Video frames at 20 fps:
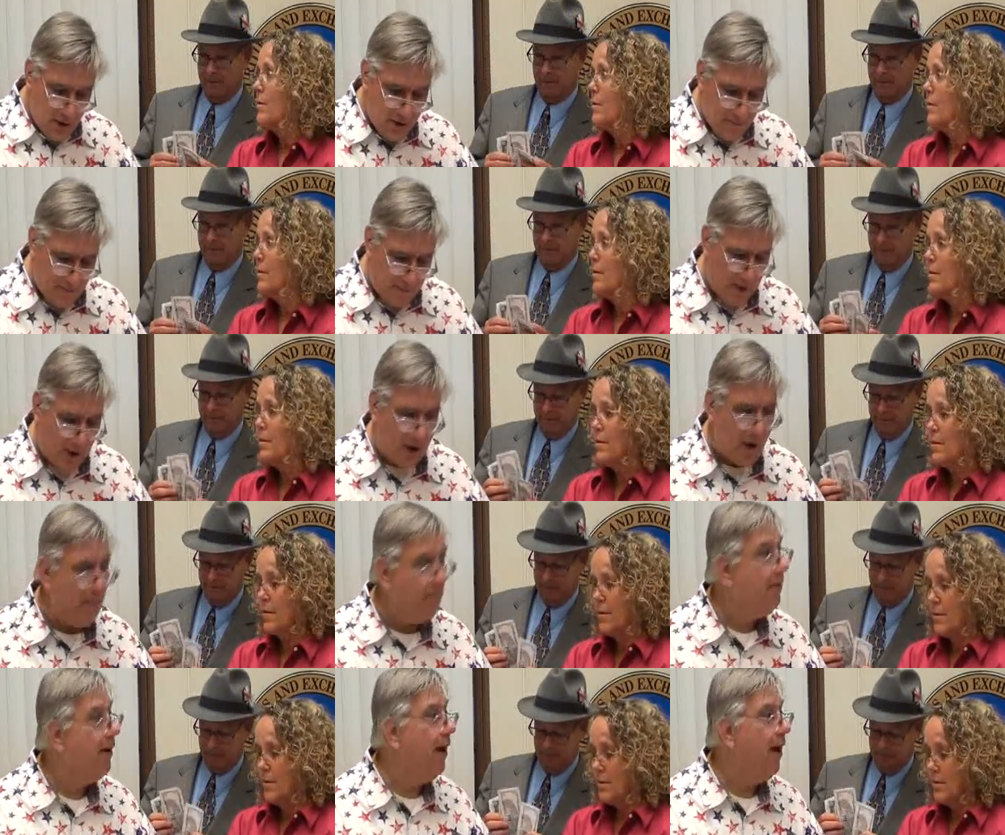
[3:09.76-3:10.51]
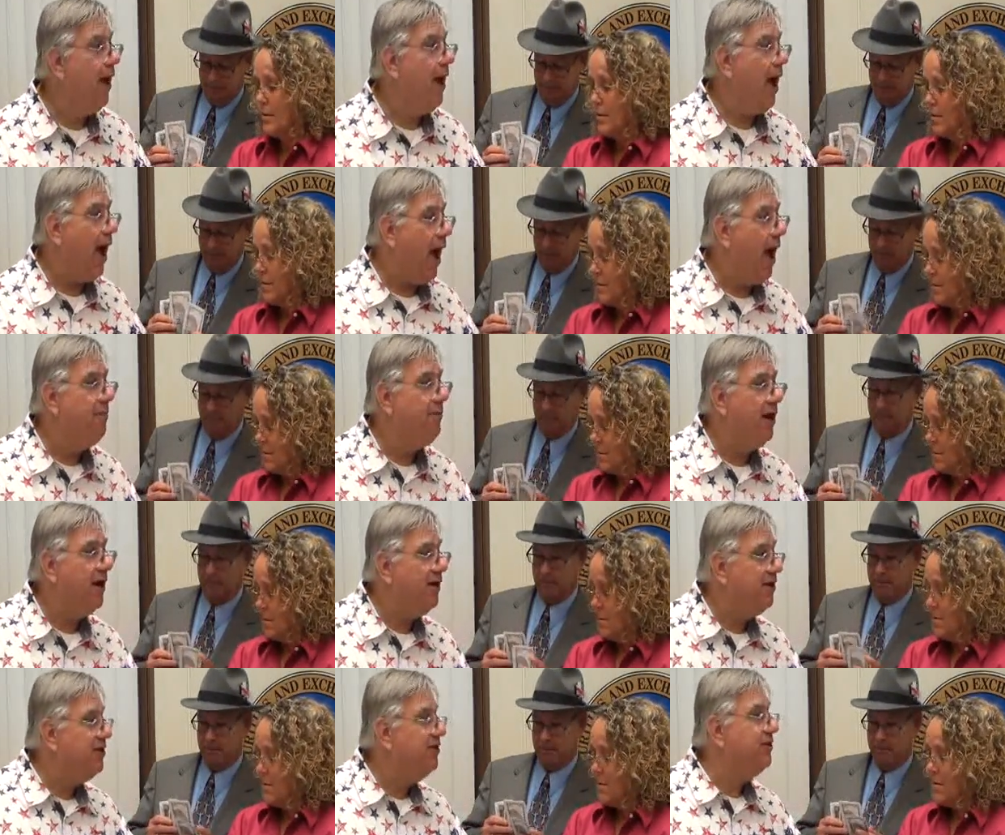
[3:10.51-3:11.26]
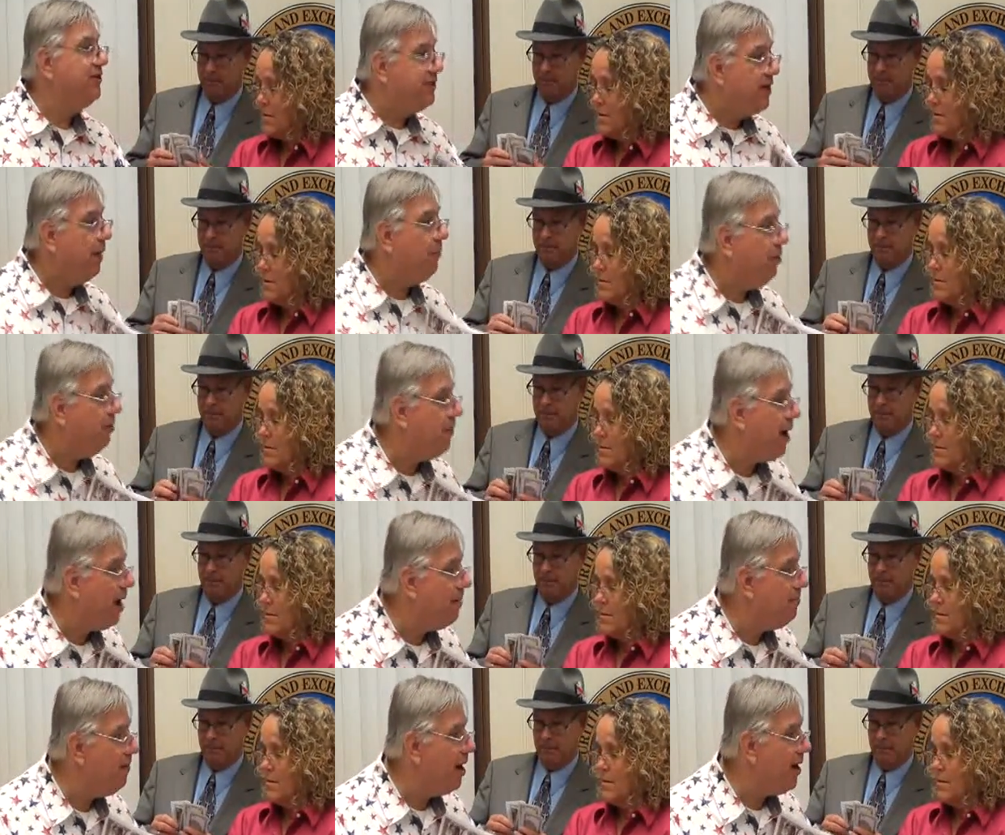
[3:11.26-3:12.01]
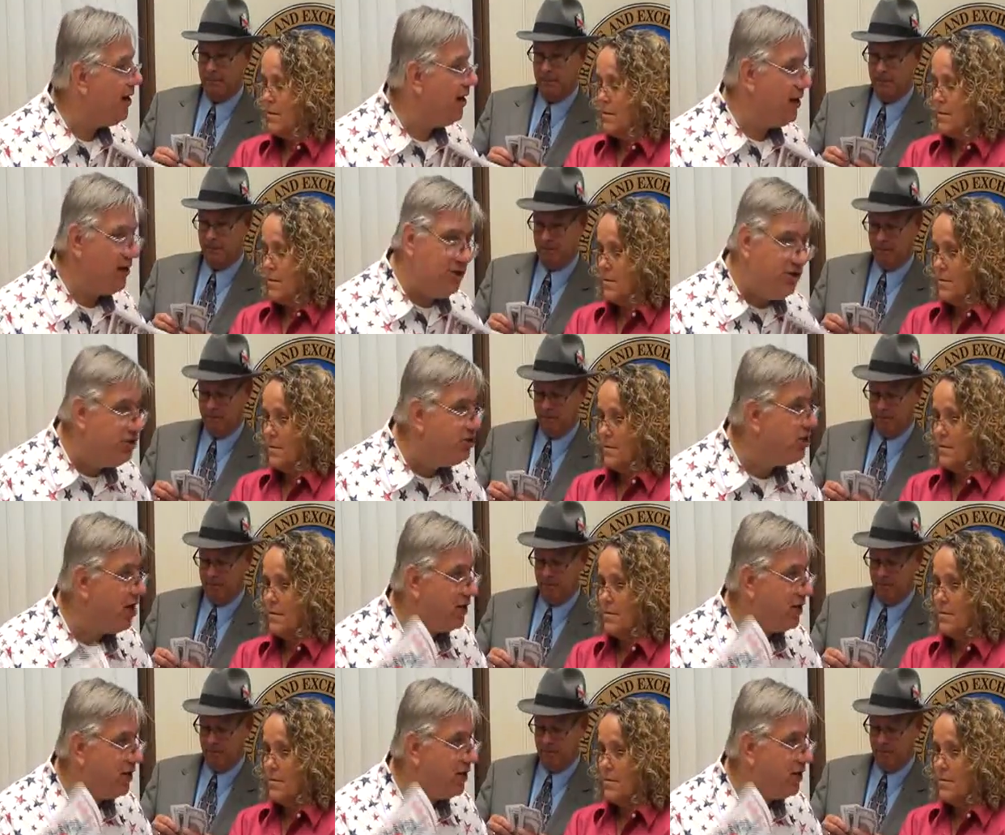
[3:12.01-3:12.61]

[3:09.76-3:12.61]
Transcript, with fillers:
Speaker 1: Look, Barb, I'm gonna double my money in